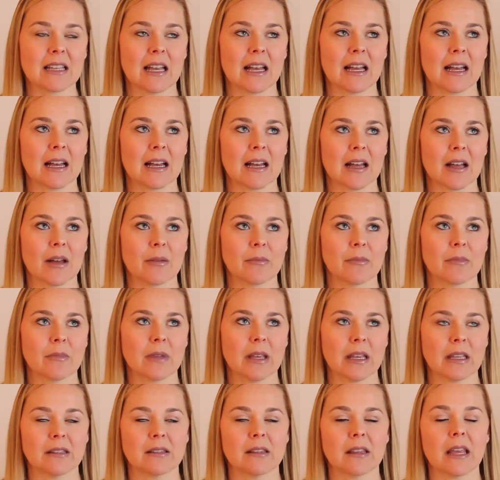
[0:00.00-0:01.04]

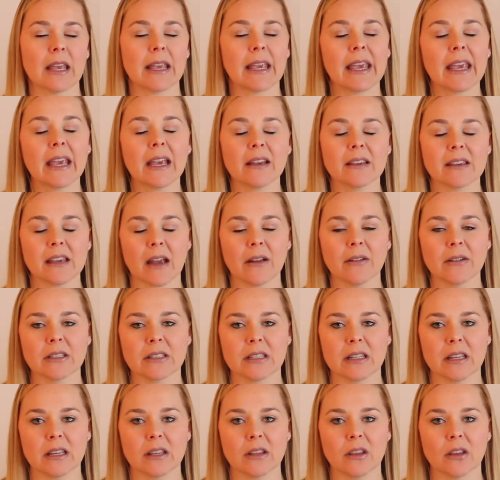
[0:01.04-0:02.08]
they can't
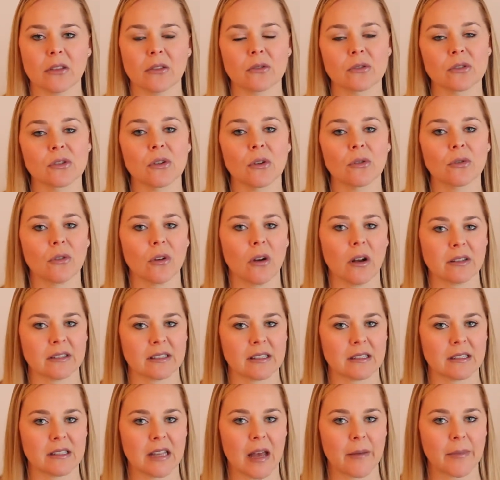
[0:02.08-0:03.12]
guarantee that there's no
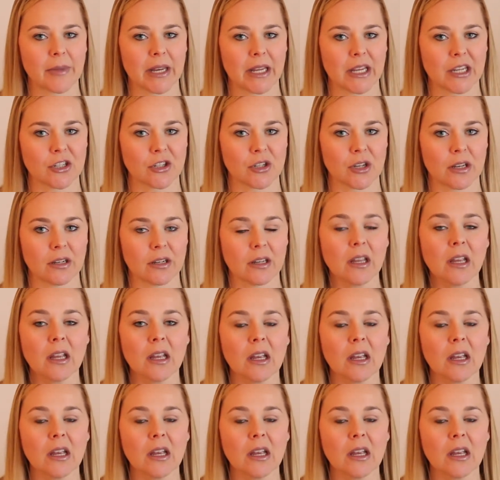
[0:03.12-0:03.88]
cross-contamination.